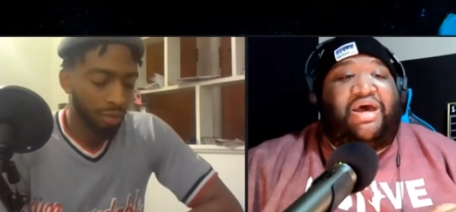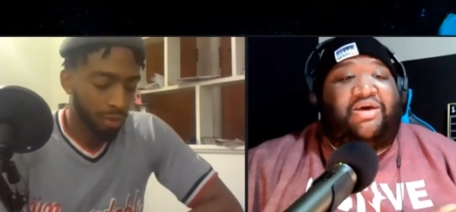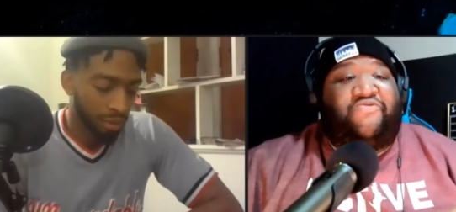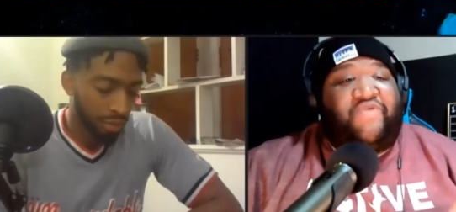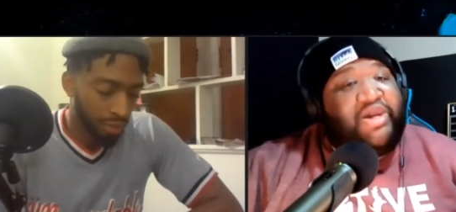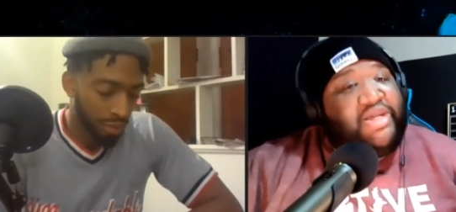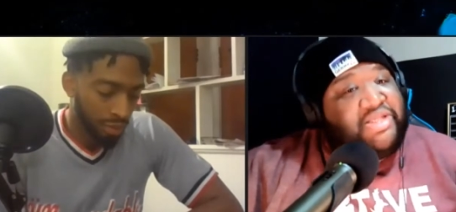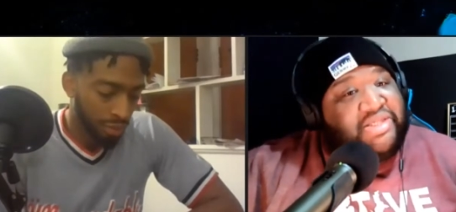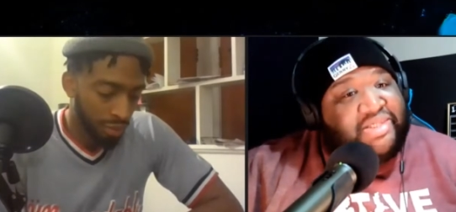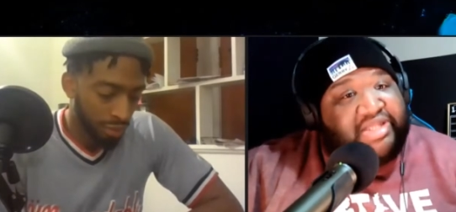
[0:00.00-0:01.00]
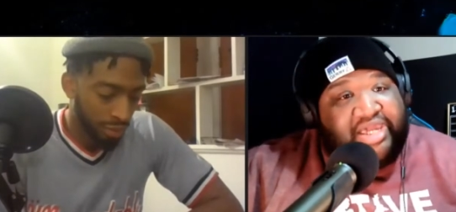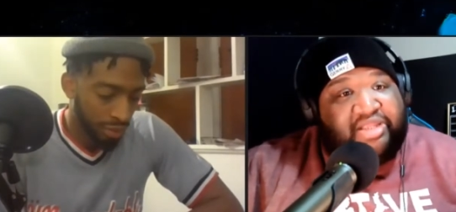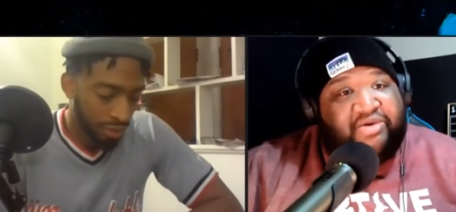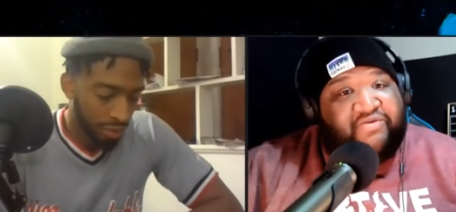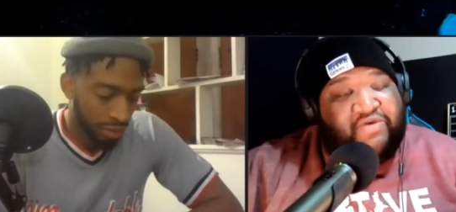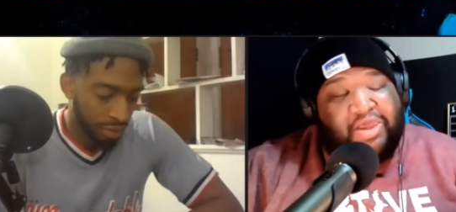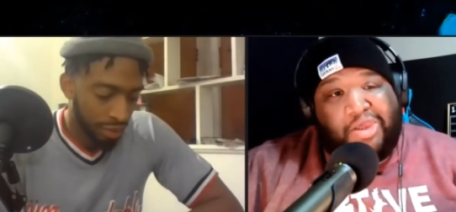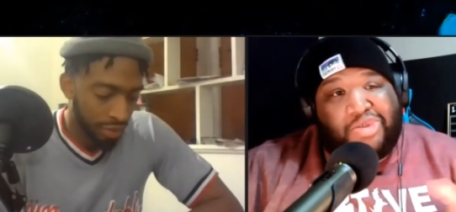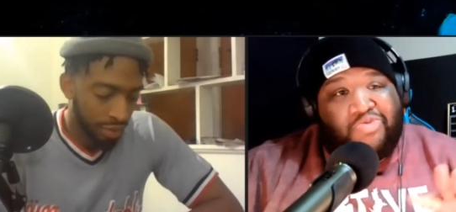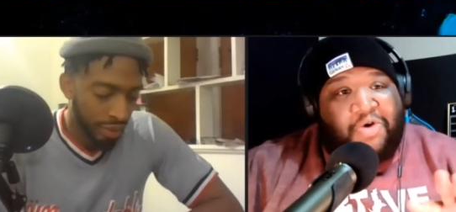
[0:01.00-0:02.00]
Speaker 1: very distinctive. You
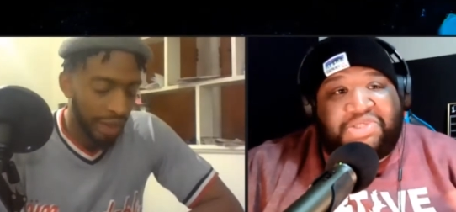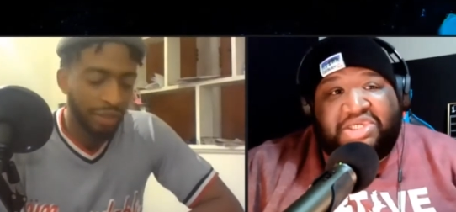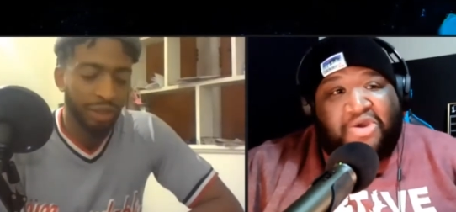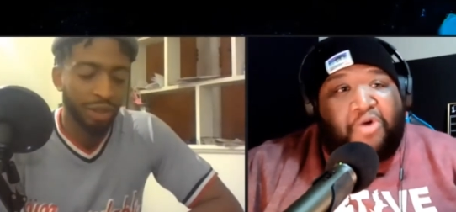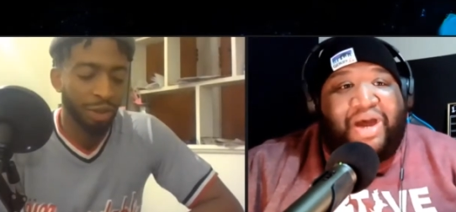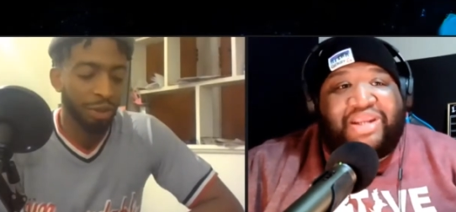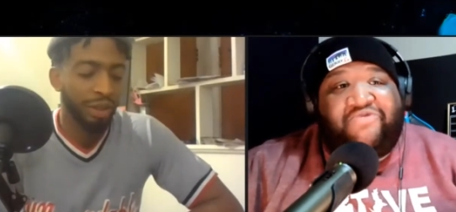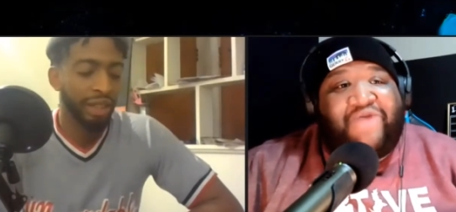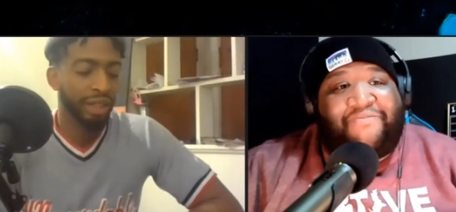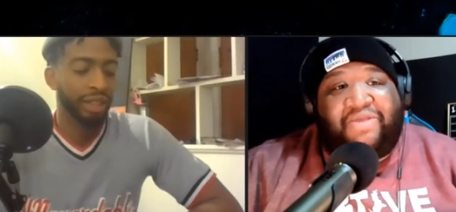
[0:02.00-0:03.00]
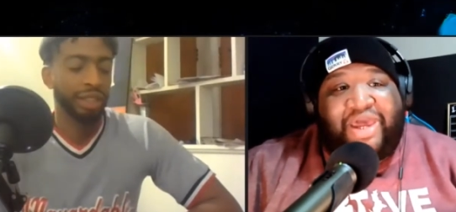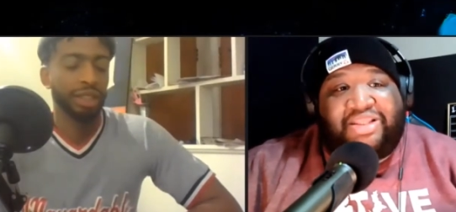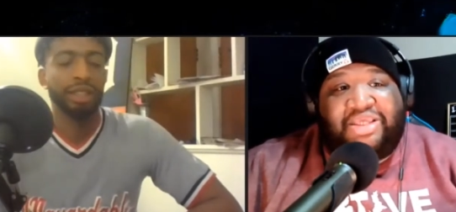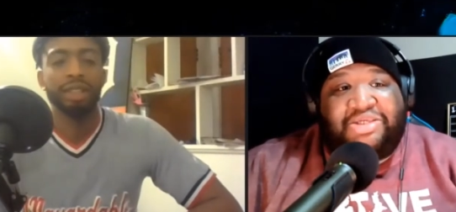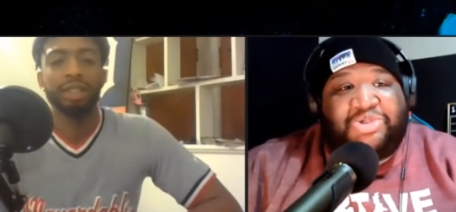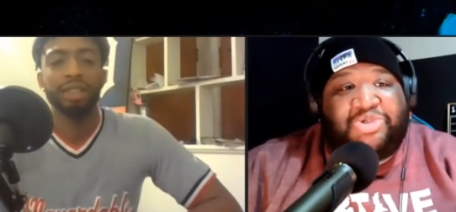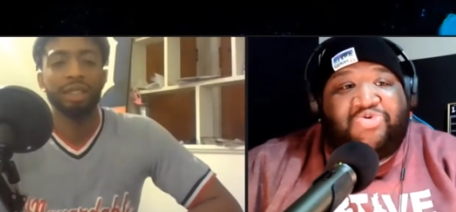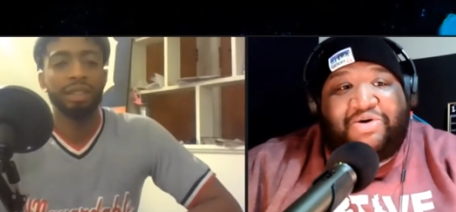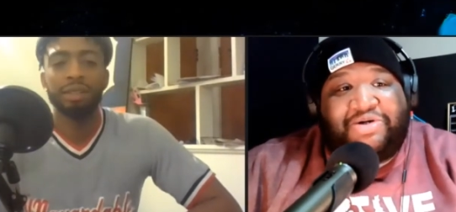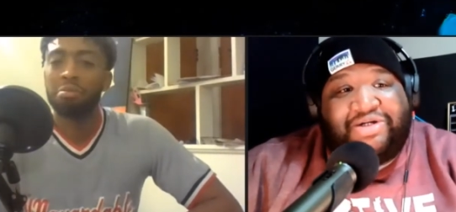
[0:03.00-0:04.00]
won't see nobody rapping like these two on
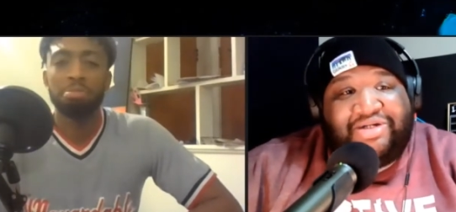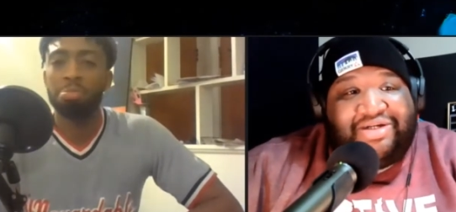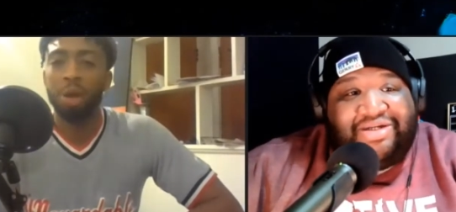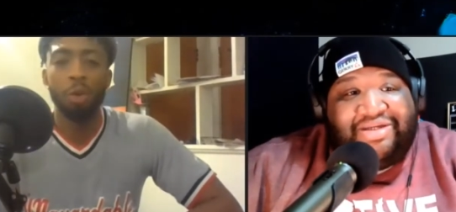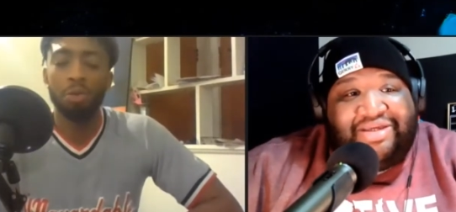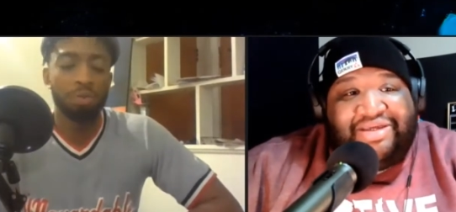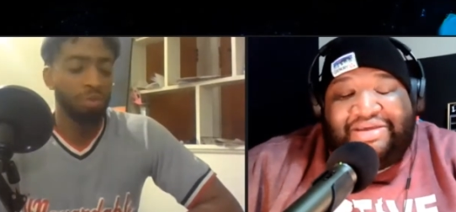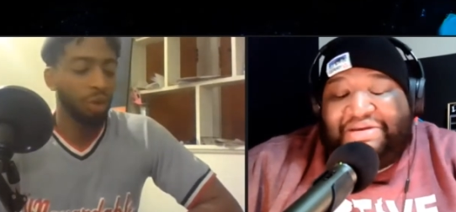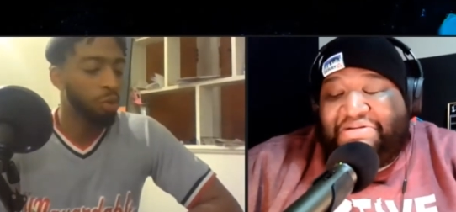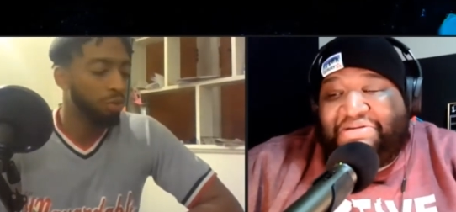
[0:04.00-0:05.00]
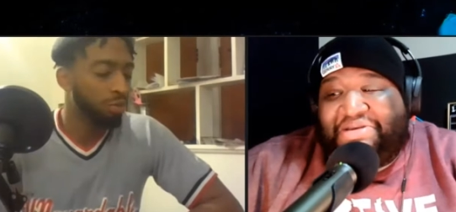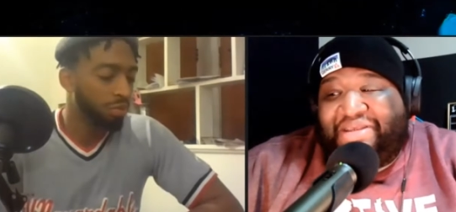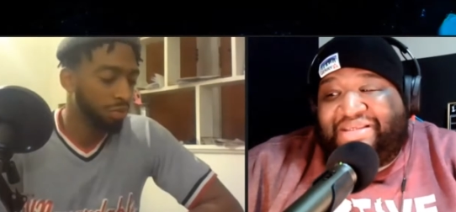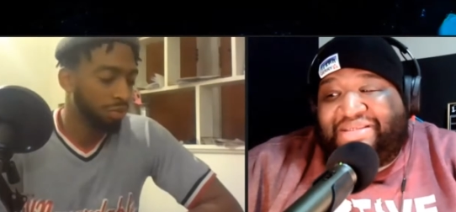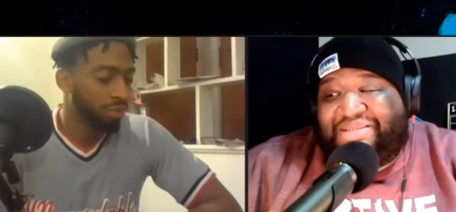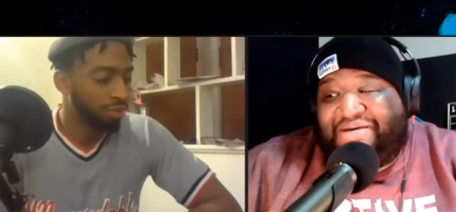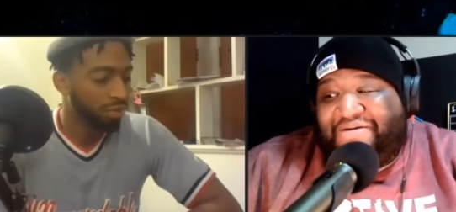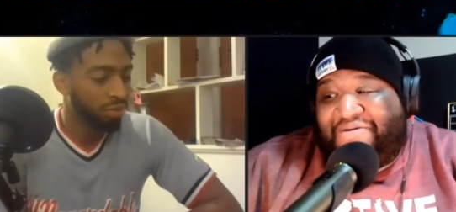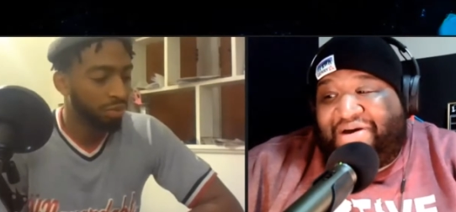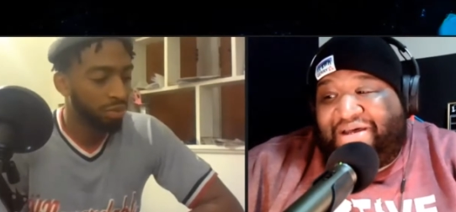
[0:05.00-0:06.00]
here. Nope, nope.
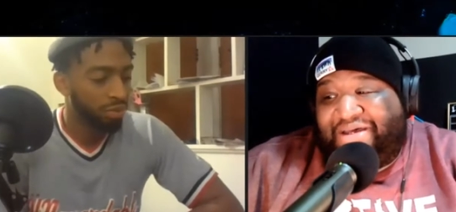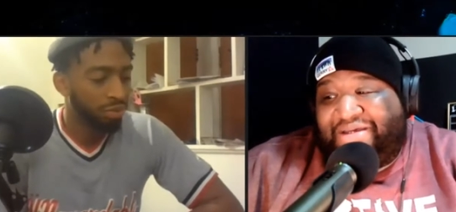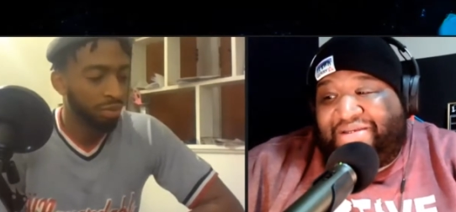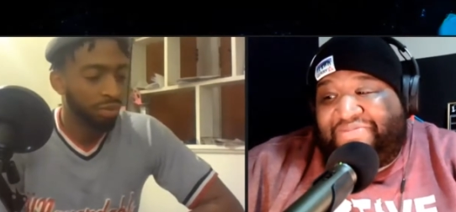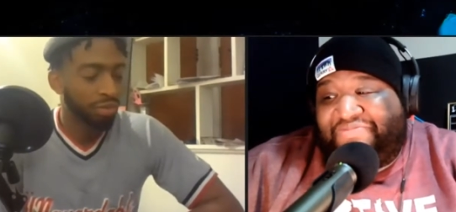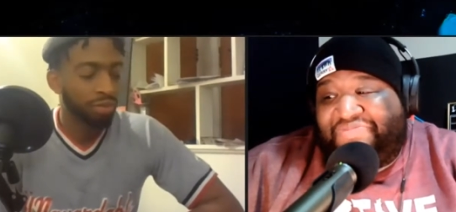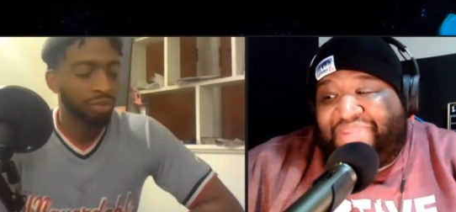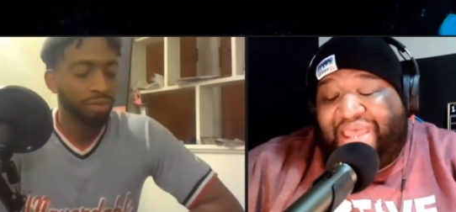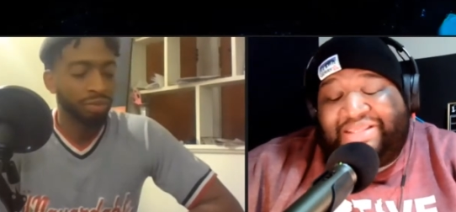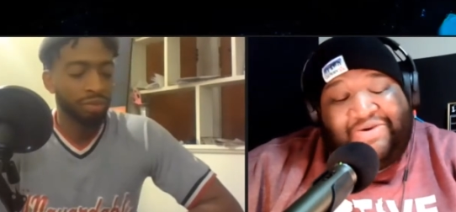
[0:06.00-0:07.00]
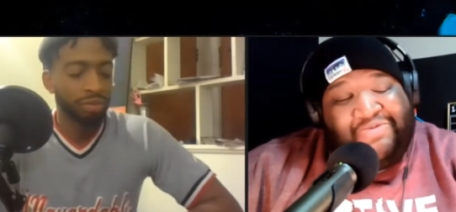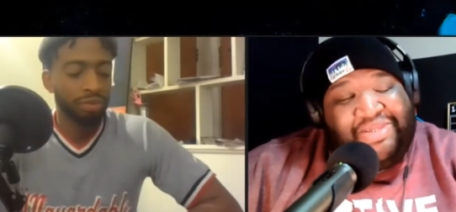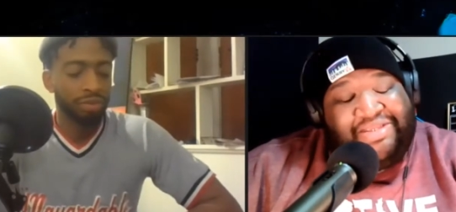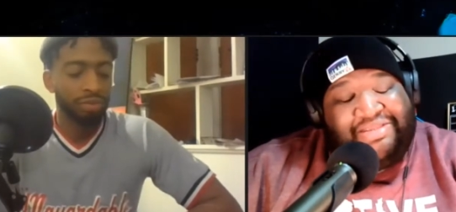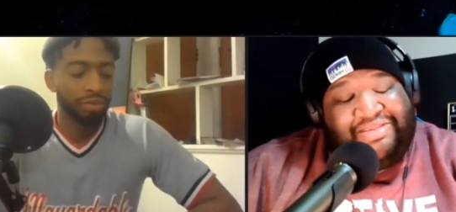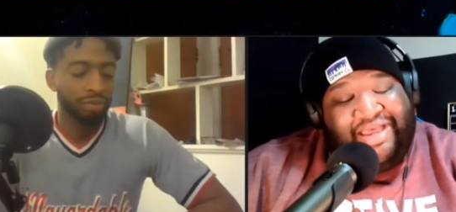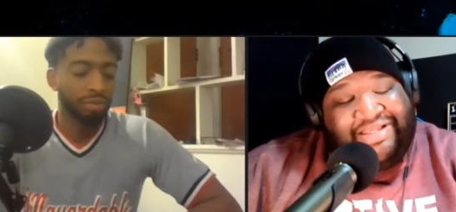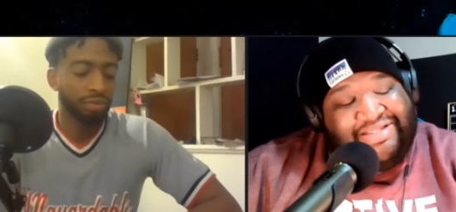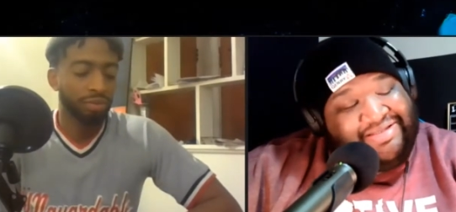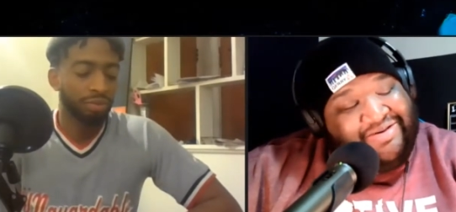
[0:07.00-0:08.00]
So that's gonna be
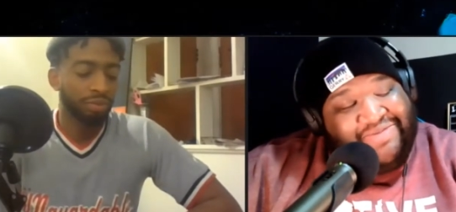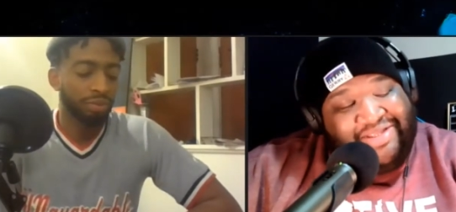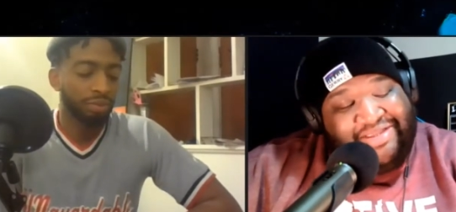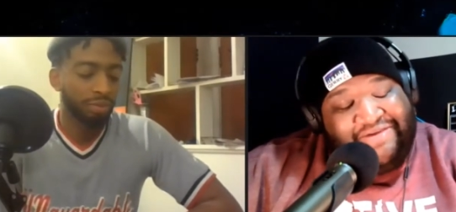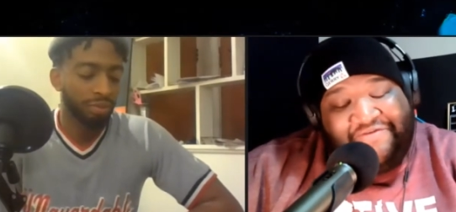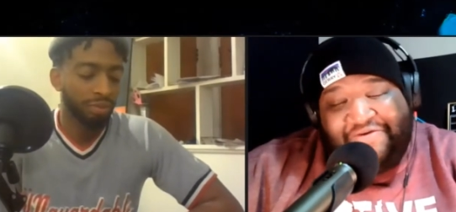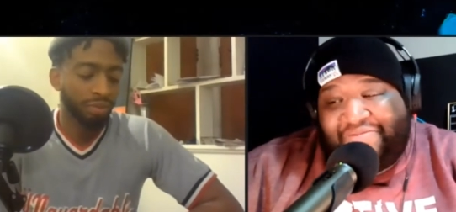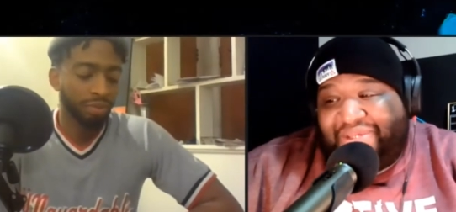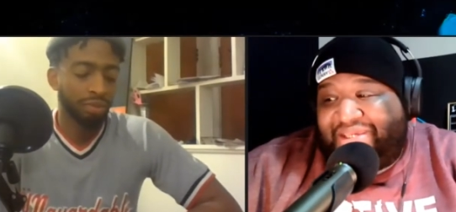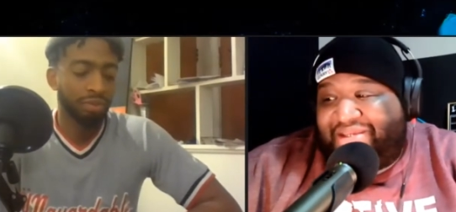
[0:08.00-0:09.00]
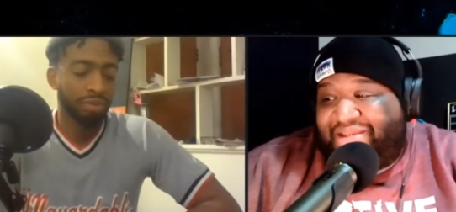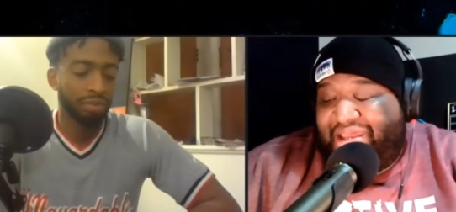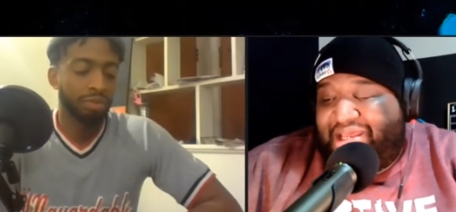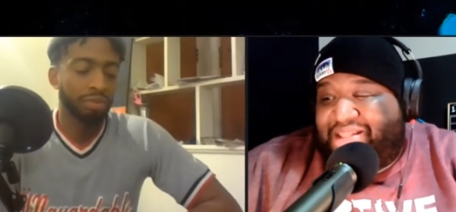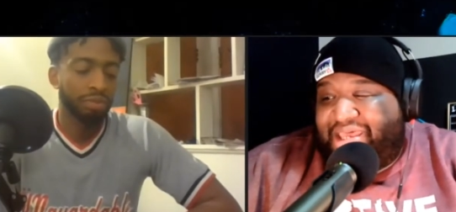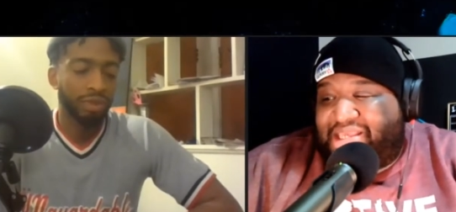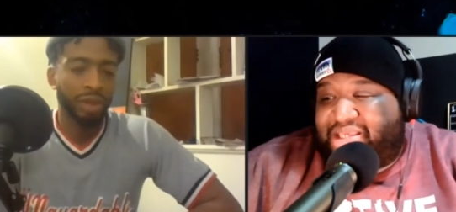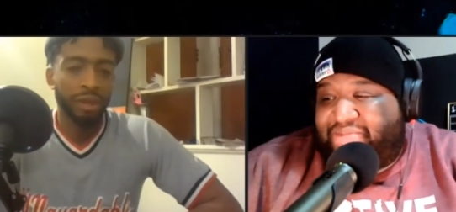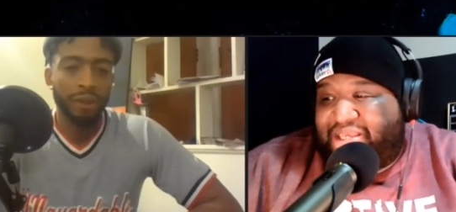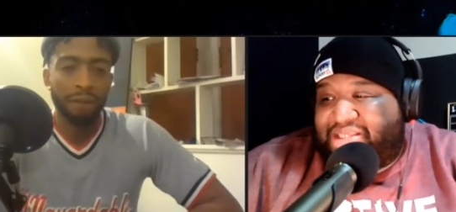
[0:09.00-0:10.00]
different, man. Last time I
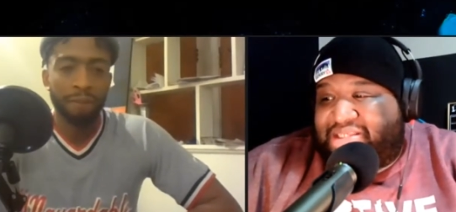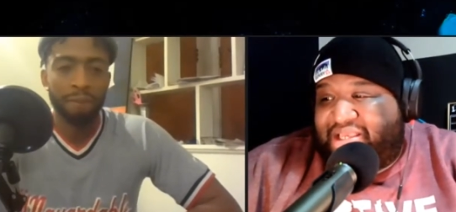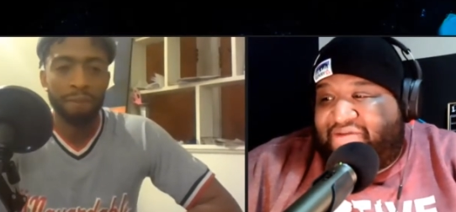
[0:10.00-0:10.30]
seen